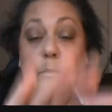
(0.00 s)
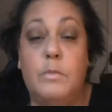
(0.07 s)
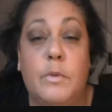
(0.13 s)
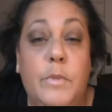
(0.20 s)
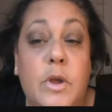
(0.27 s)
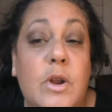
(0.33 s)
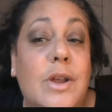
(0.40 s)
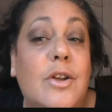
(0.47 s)

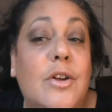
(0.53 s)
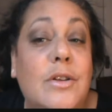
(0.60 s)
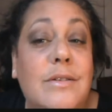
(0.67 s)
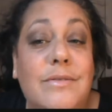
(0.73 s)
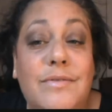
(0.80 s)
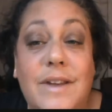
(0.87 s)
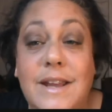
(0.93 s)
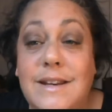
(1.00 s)
Bermuda.
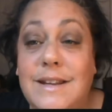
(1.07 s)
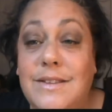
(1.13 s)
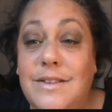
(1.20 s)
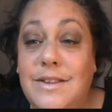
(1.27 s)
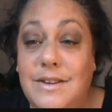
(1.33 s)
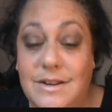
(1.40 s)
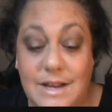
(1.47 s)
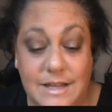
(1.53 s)
Couldn't find it in
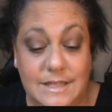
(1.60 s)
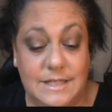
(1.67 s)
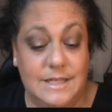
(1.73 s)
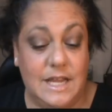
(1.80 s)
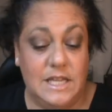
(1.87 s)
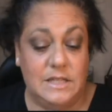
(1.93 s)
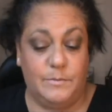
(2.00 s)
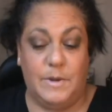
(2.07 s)
the United
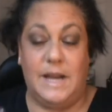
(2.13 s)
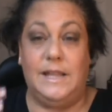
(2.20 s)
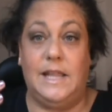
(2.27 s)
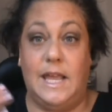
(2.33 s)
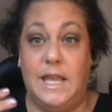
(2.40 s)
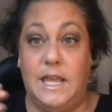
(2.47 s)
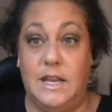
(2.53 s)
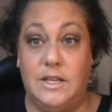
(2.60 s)
States, but I
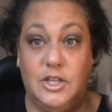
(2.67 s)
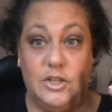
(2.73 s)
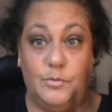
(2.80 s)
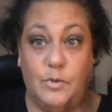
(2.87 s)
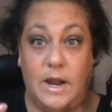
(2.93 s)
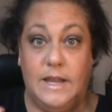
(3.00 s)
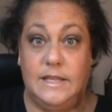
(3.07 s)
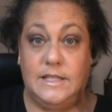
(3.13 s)
like it. It just
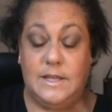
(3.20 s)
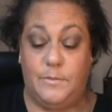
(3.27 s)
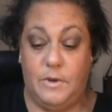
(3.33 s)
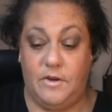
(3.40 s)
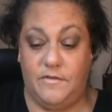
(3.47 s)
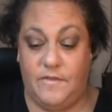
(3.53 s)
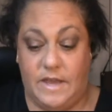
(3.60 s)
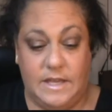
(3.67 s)
brightens up
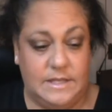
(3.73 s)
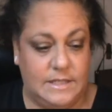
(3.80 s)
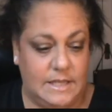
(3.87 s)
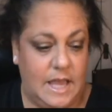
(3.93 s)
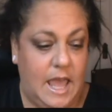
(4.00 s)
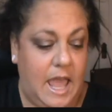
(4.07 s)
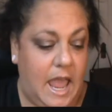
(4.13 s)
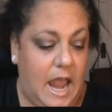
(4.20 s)
your
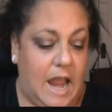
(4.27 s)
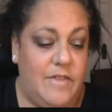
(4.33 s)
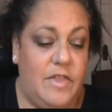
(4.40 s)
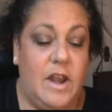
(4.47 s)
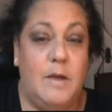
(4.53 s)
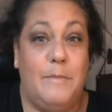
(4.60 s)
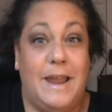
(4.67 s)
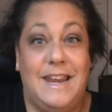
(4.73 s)
face. And
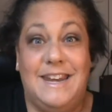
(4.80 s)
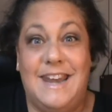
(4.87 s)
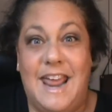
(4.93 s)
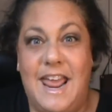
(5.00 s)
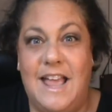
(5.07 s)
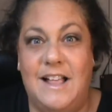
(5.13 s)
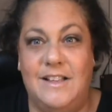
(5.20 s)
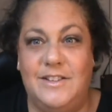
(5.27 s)
then on my
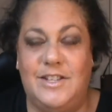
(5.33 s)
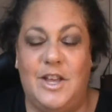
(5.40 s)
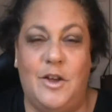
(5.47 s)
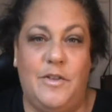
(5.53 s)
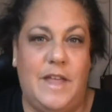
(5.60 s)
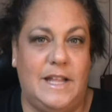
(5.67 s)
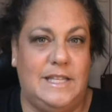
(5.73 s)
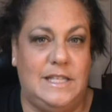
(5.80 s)
nails,
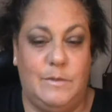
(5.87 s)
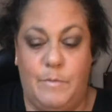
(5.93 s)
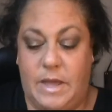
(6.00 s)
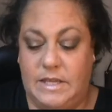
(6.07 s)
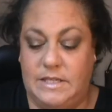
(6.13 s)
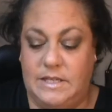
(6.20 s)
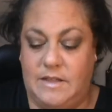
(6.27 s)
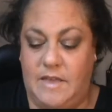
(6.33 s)
oh, that's the
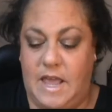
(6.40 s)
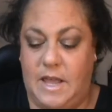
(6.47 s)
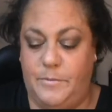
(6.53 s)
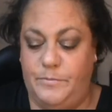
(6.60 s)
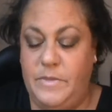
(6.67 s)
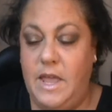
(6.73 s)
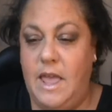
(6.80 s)
best thing.